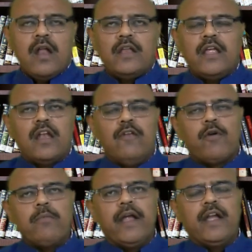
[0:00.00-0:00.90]
Nearly
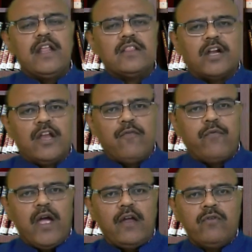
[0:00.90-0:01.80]
from
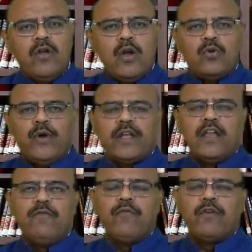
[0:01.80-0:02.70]
1835 to
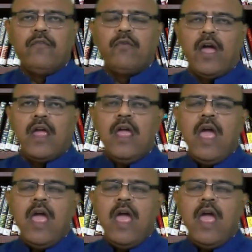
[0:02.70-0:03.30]
1855,